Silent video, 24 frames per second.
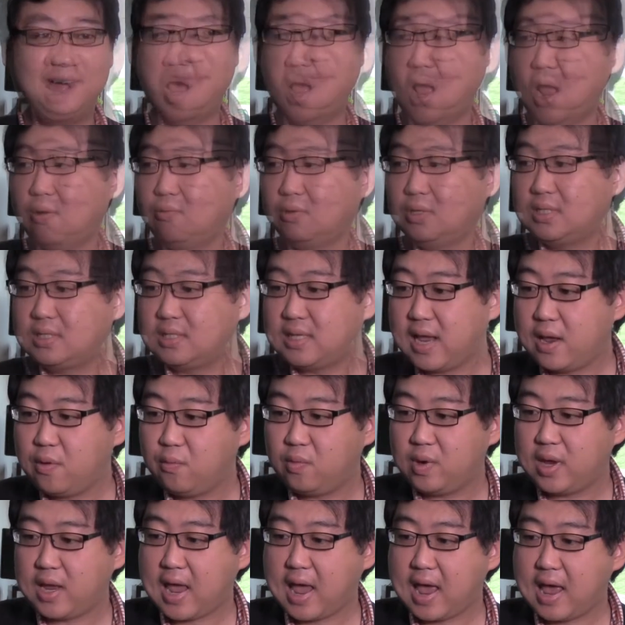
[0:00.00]
I would say
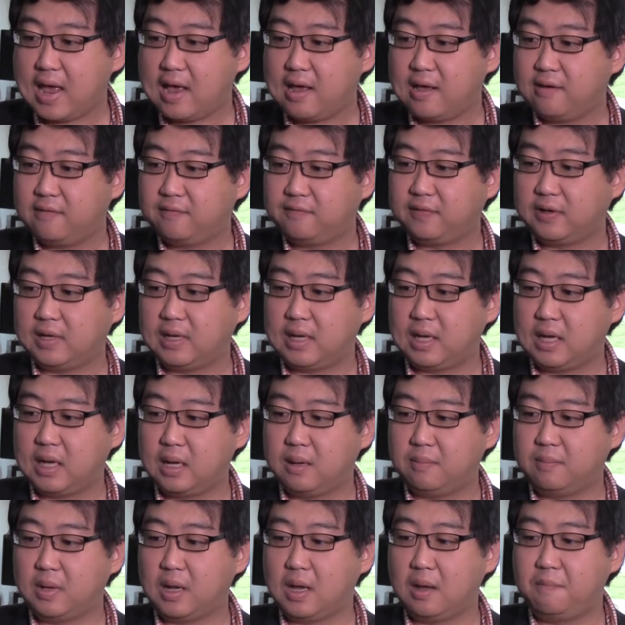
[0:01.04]
we have
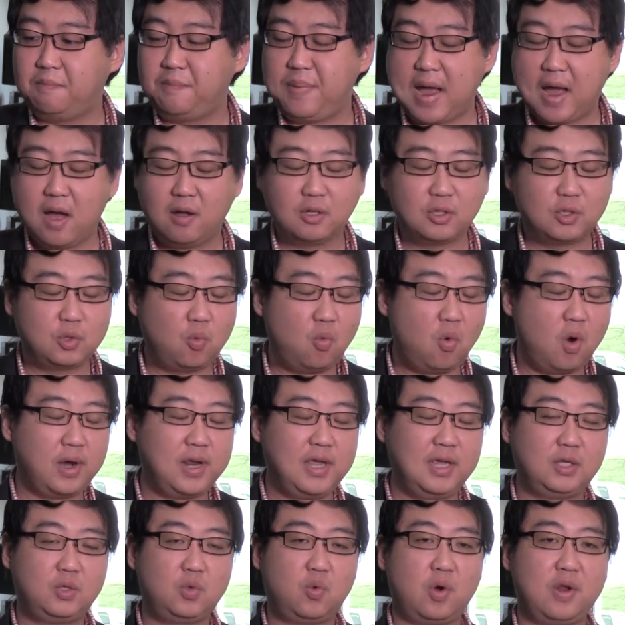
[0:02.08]
um, about
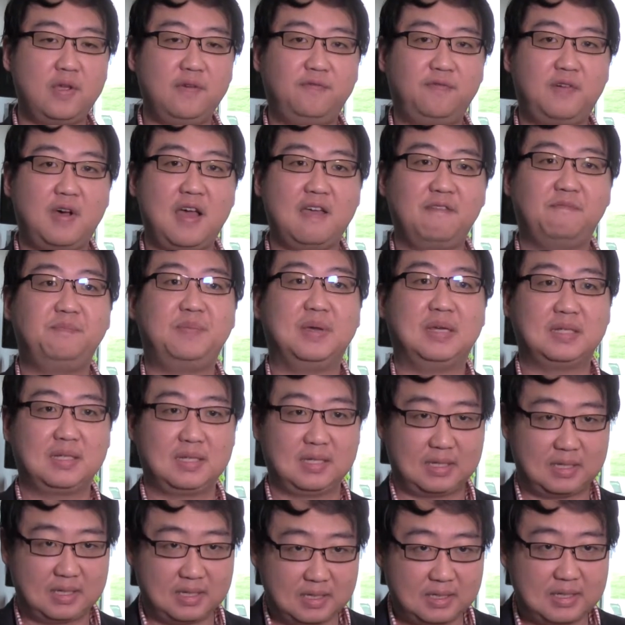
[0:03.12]
20, 25
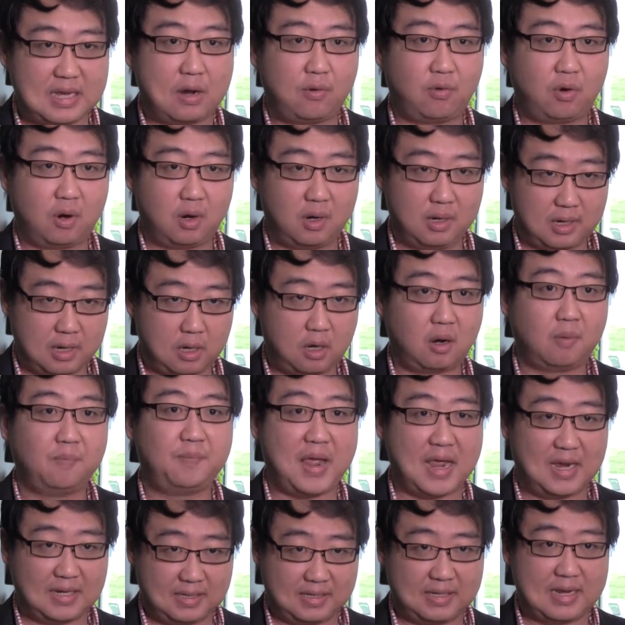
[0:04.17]
businesses that are, that are
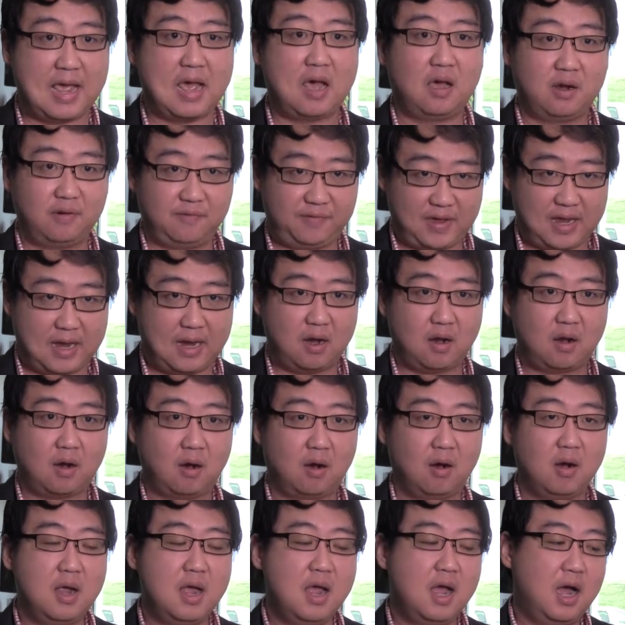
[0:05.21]
based out of
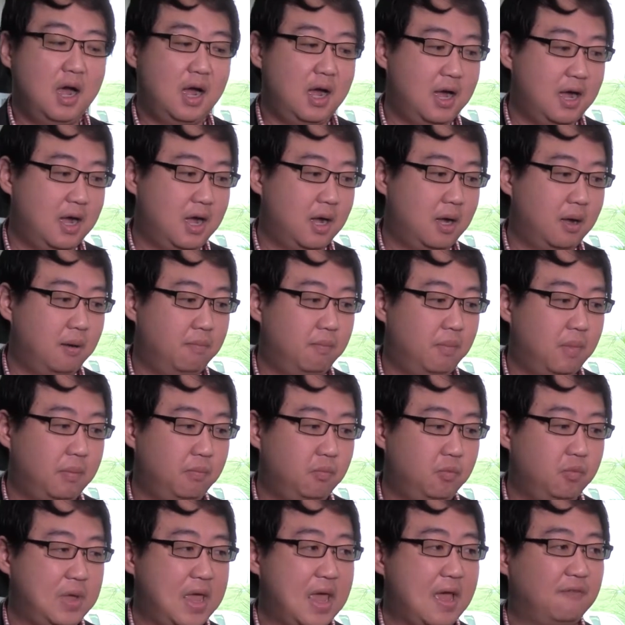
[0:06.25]
here. Um,
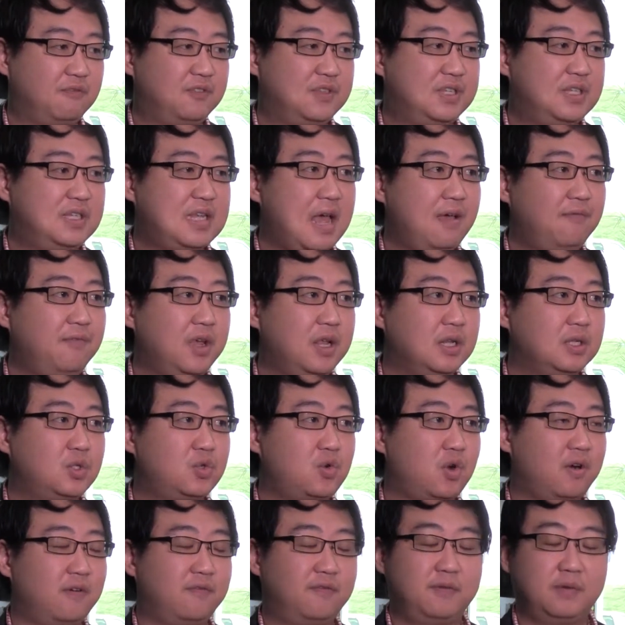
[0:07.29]
we have seven
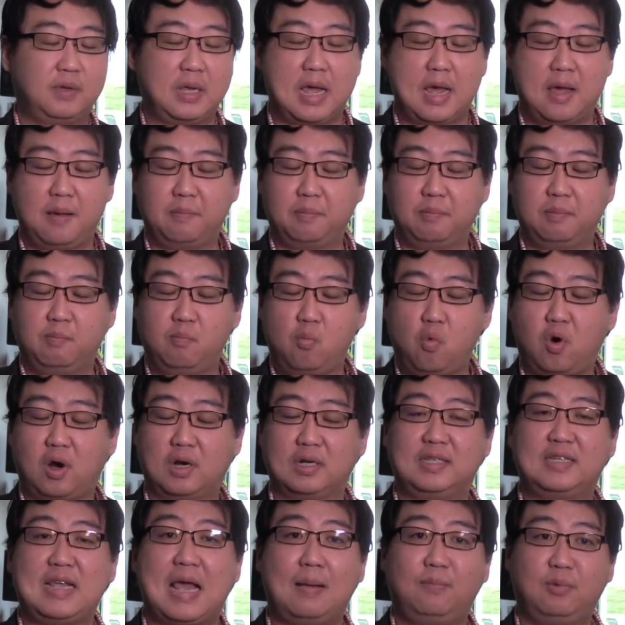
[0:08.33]
sort of um, more
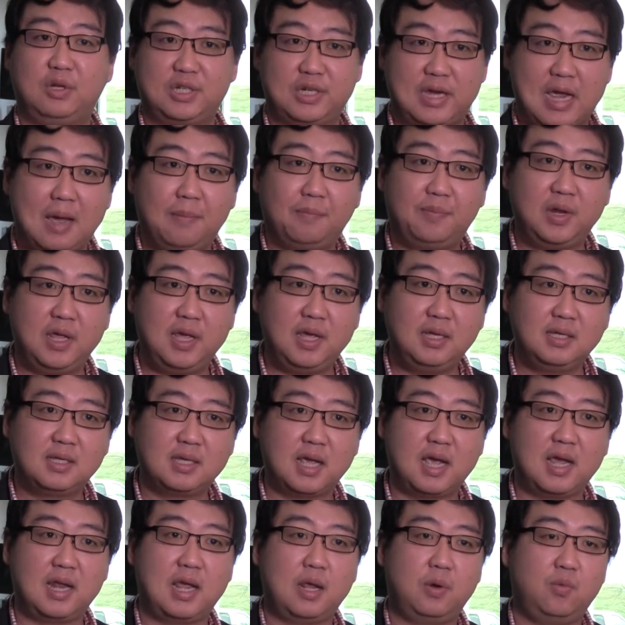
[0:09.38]
established companies,
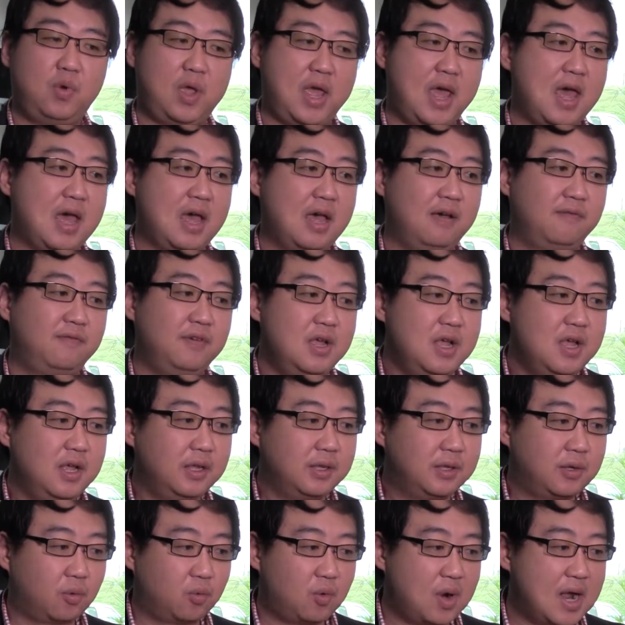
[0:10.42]
and then we have
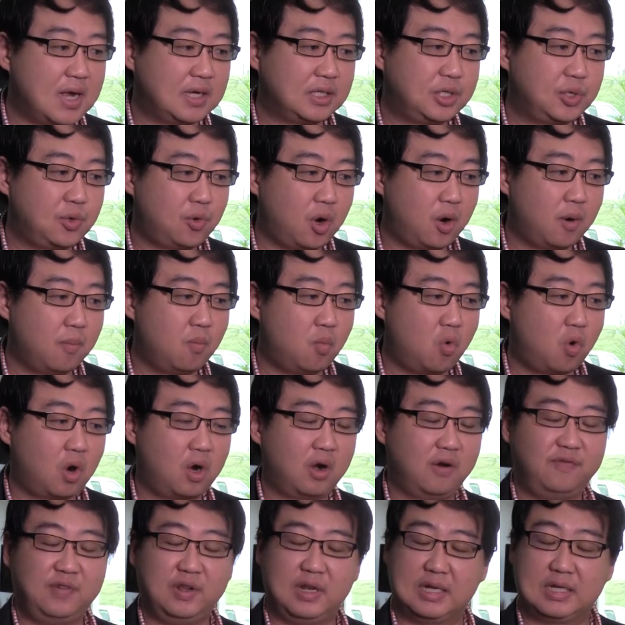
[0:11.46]
the rest who are
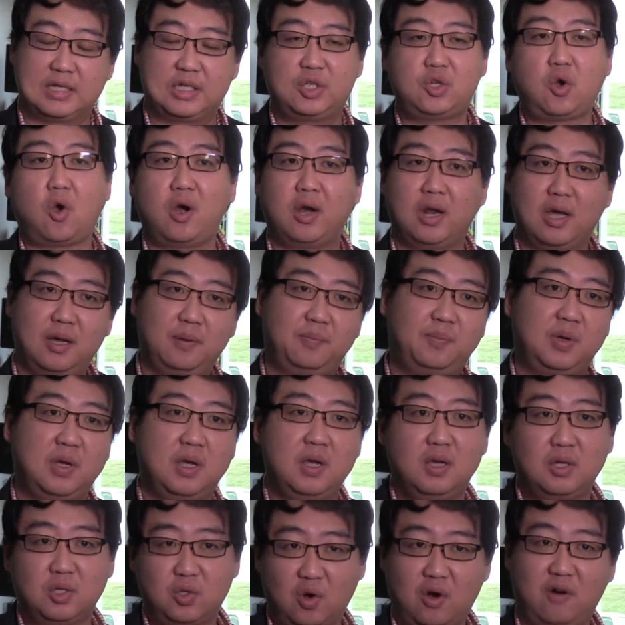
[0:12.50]
more of in the startup,
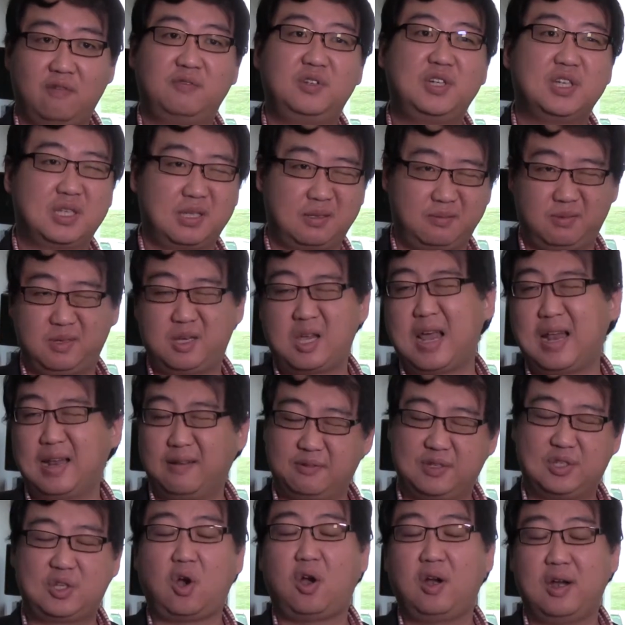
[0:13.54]
sort of just kind of
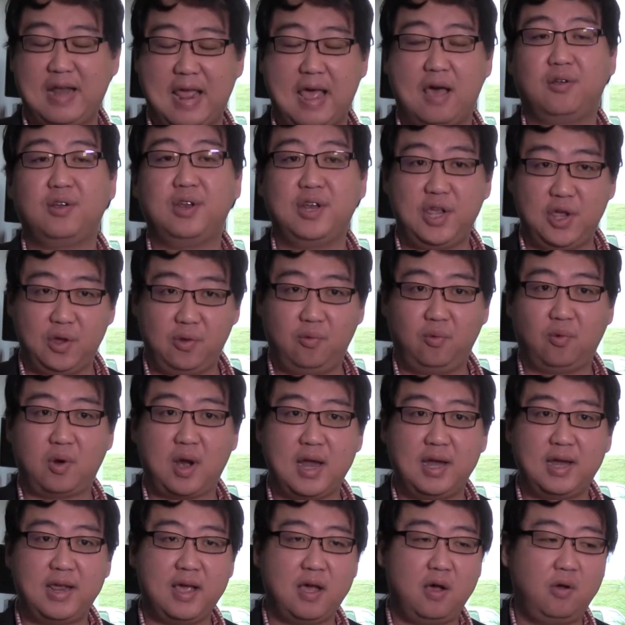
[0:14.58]
starting out new
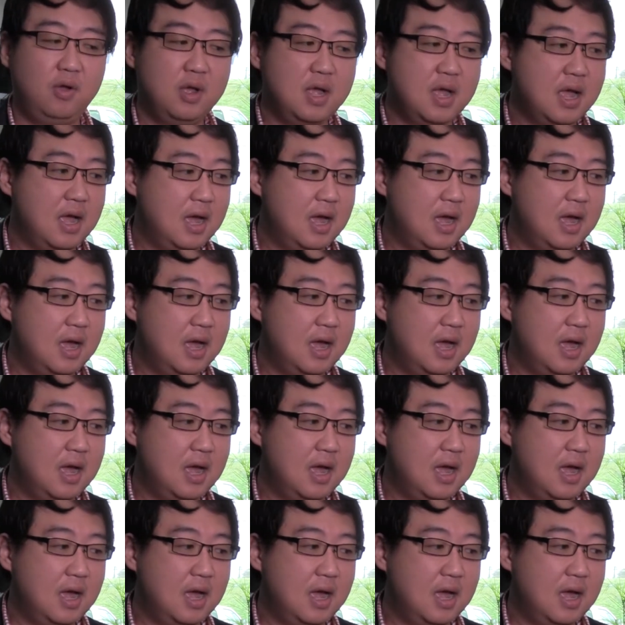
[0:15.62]
right now.